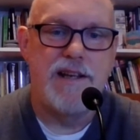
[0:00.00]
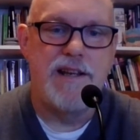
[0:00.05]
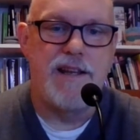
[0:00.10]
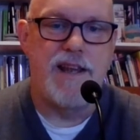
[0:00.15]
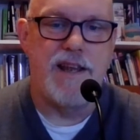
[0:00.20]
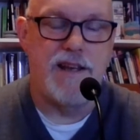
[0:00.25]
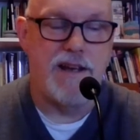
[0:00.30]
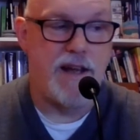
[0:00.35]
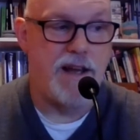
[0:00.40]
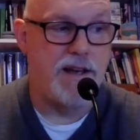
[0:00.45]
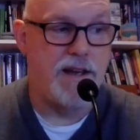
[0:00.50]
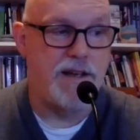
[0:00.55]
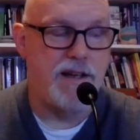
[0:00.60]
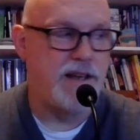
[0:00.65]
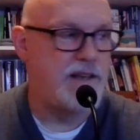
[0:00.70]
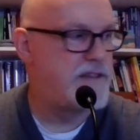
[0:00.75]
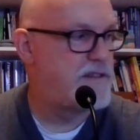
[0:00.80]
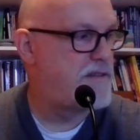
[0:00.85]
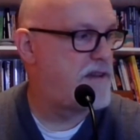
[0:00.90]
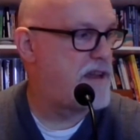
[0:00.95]
that
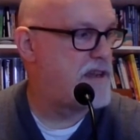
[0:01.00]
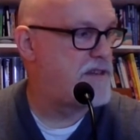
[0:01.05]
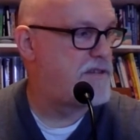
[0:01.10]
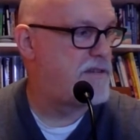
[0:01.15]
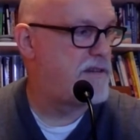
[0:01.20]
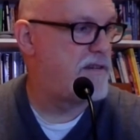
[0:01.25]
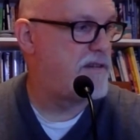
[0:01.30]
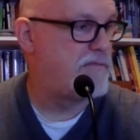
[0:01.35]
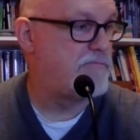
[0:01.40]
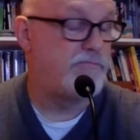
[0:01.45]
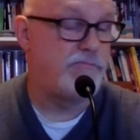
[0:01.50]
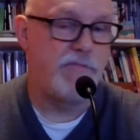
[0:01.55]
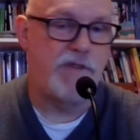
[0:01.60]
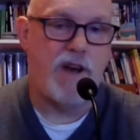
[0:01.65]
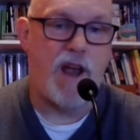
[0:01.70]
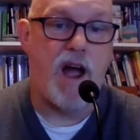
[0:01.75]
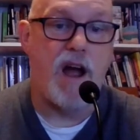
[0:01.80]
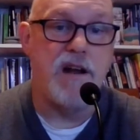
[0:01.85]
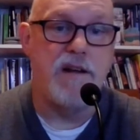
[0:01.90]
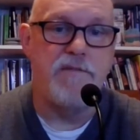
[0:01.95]
is
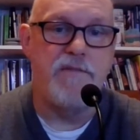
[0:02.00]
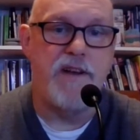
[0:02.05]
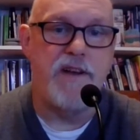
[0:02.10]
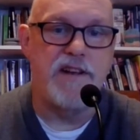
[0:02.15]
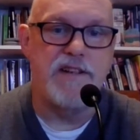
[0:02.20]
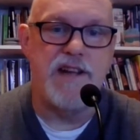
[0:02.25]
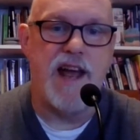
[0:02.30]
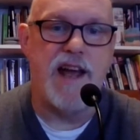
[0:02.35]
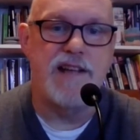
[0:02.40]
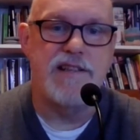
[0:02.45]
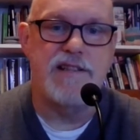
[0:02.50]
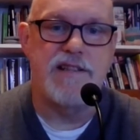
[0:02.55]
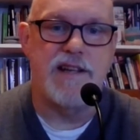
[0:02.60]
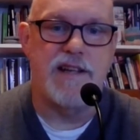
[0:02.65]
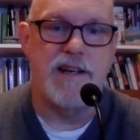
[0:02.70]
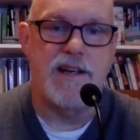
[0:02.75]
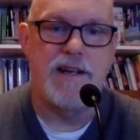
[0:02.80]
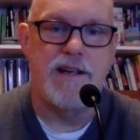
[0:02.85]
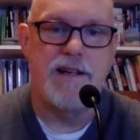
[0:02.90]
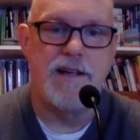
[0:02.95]
kind of
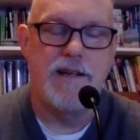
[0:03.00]
fantastic.